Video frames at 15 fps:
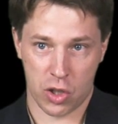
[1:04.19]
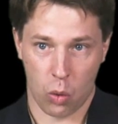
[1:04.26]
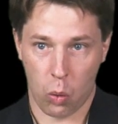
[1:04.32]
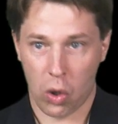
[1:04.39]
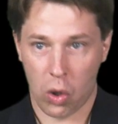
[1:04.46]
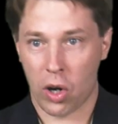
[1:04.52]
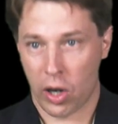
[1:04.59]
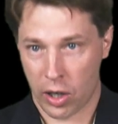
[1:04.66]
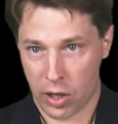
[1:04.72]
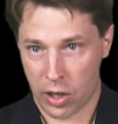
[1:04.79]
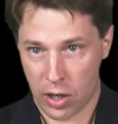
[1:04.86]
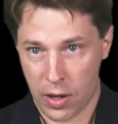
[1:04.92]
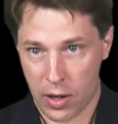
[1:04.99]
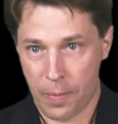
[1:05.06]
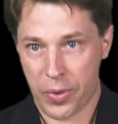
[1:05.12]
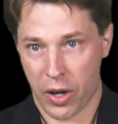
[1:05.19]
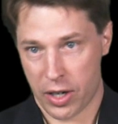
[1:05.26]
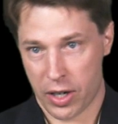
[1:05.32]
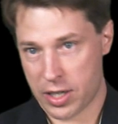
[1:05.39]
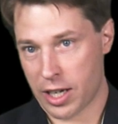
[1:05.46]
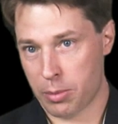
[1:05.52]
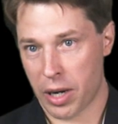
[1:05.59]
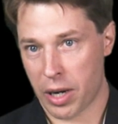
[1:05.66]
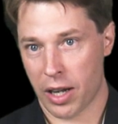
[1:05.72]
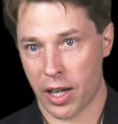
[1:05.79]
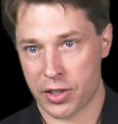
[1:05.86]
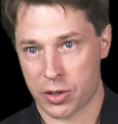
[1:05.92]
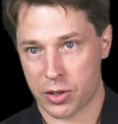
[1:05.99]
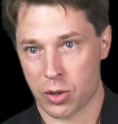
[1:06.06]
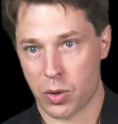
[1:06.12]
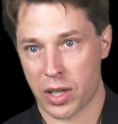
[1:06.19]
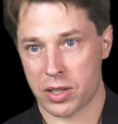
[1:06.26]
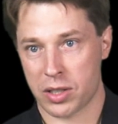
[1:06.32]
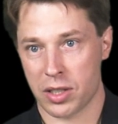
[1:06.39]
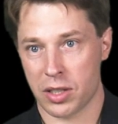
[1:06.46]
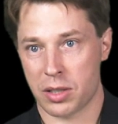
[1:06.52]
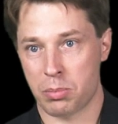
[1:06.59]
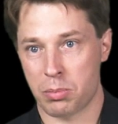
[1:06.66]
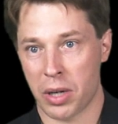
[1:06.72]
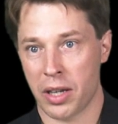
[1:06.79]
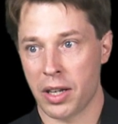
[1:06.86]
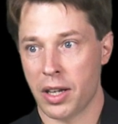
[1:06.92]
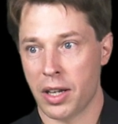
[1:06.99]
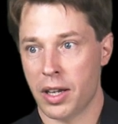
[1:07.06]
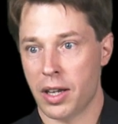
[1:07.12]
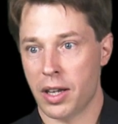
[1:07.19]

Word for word: to work on a set of biological questions. But